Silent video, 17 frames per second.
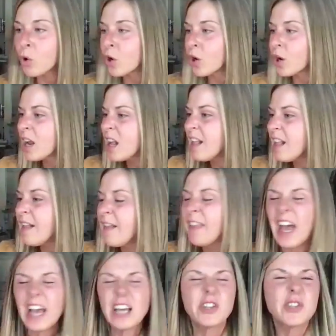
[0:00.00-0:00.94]
Or
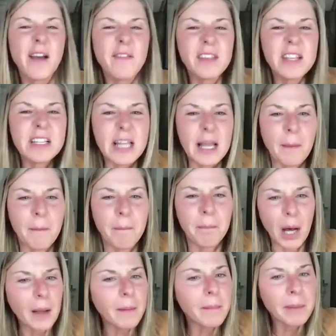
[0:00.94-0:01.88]
I used to have this like
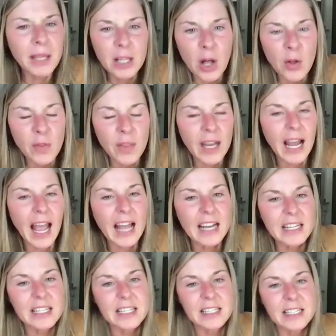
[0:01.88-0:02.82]
butt pillow that I
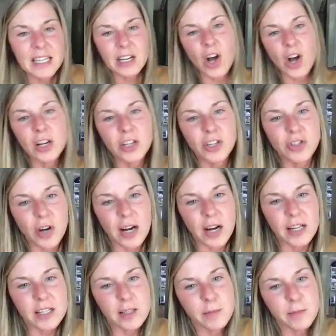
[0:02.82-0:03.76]
had to sit on to try
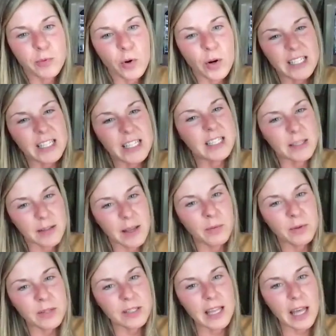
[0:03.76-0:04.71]
to support because
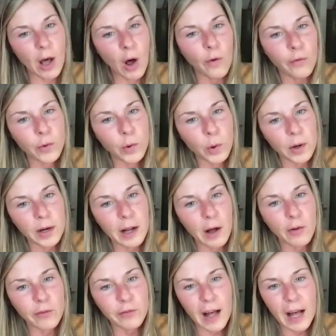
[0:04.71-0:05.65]
it was the L4 and
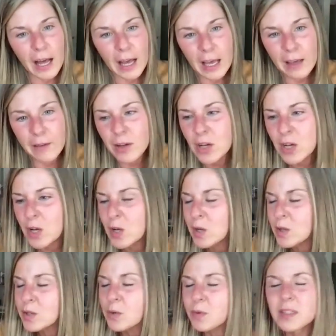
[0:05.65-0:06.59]
L5.
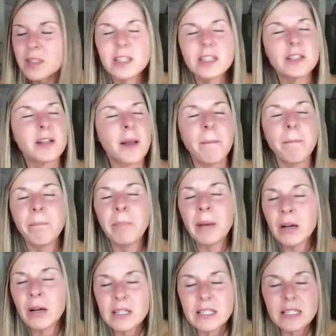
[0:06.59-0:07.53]
So it was this
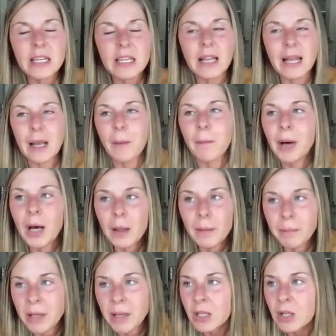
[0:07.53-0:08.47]
embarrassing like
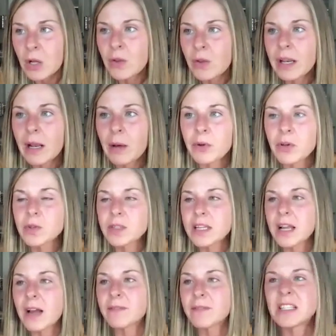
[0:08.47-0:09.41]
butt pillow that I would
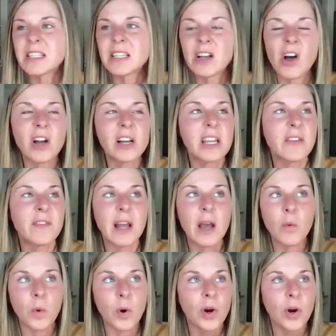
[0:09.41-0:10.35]
used to have to sit on. Even
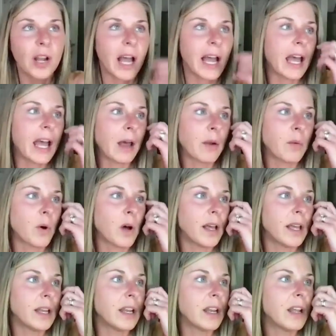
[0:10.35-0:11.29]
at work, I had
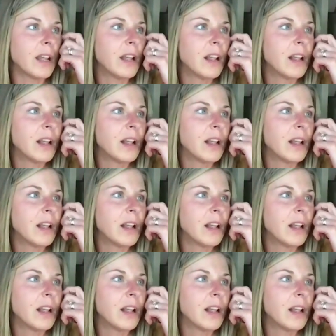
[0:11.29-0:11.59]
one.